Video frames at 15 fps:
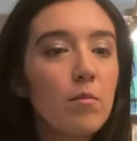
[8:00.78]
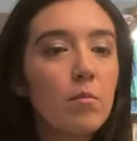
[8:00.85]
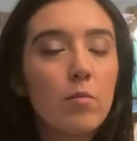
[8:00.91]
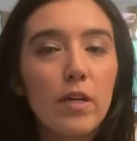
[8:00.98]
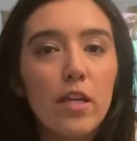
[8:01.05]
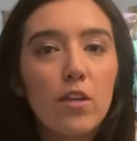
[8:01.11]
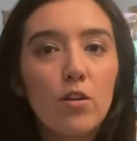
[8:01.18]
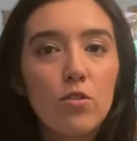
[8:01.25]

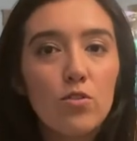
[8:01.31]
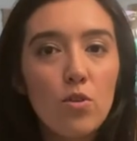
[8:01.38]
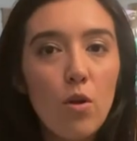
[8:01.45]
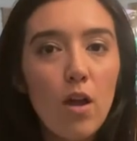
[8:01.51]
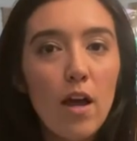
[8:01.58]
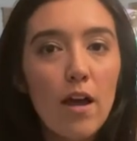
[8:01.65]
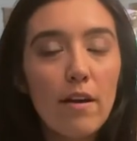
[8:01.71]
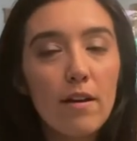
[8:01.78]
Brillo
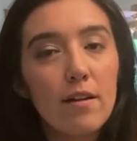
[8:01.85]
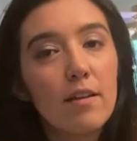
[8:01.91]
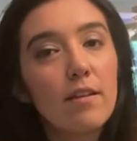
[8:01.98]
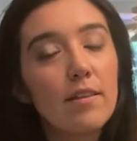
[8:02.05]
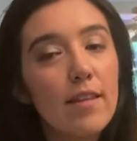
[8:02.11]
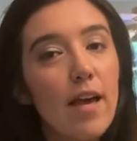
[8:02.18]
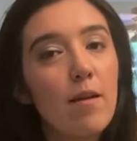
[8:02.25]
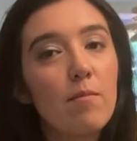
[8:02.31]
Solar,
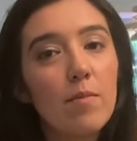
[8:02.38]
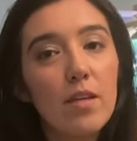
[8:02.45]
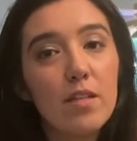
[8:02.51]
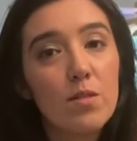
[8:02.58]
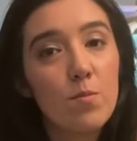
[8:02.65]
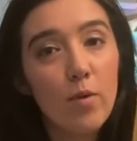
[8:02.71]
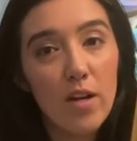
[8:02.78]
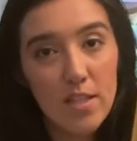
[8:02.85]
that
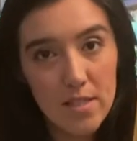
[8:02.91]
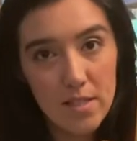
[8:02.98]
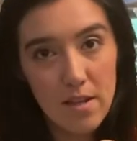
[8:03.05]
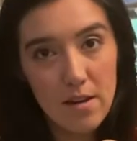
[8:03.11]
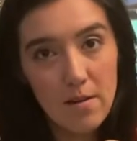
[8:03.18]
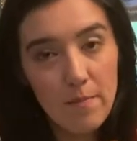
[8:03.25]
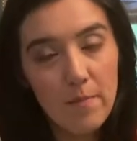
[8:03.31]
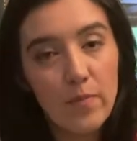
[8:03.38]
means bright
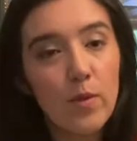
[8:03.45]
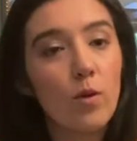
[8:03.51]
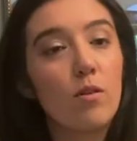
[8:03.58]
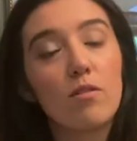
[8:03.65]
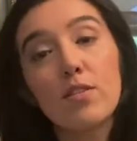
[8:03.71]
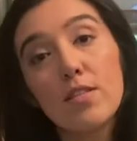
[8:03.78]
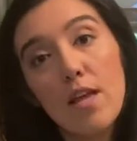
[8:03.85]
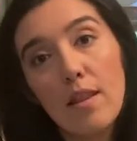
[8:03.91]
sun,
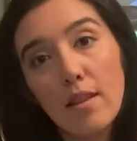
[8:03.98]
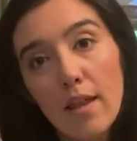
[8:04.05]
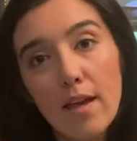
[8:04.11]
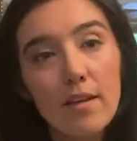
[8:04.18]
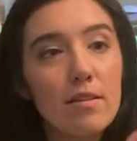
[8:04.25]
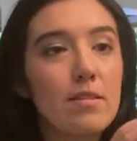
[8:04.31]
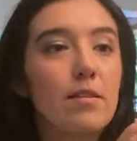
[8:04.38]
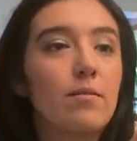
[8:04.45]
or sunlight.